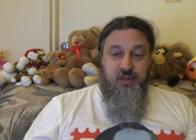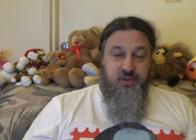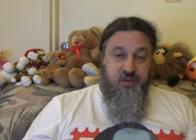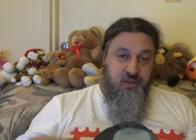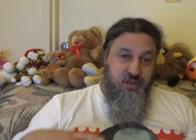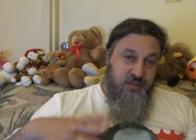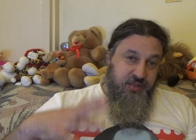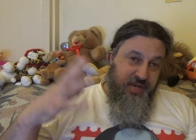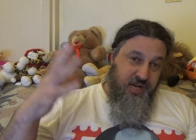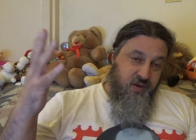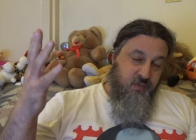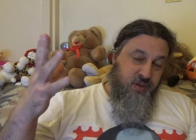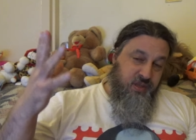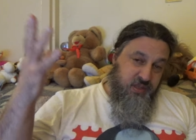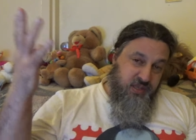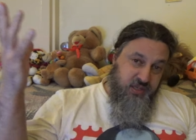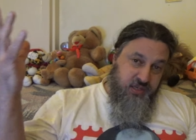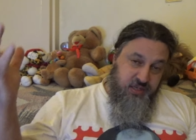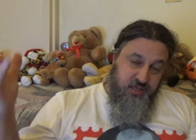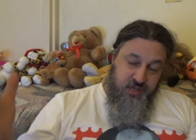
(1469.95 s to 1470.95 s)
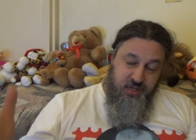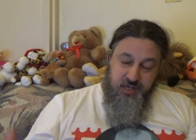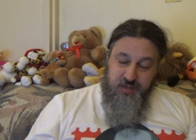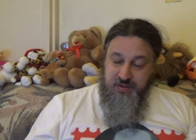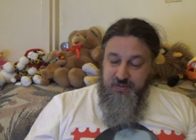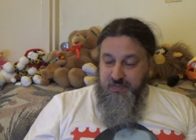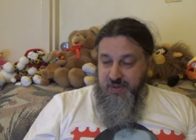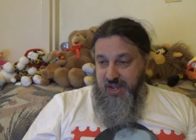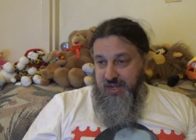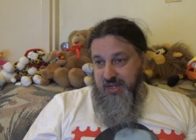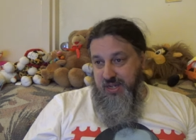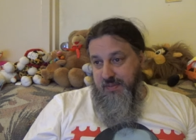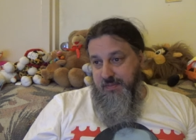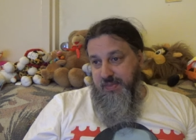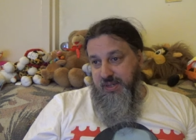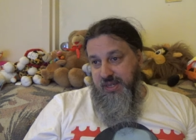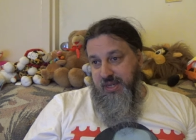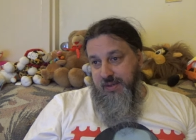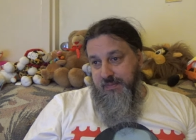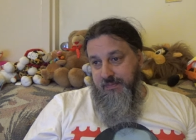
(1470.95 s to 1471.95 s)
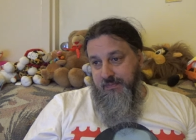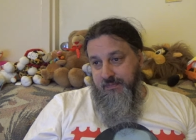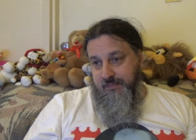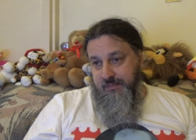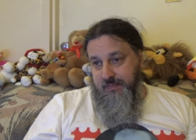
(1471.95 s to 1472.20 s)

I'll do it later when the internet comes back up again.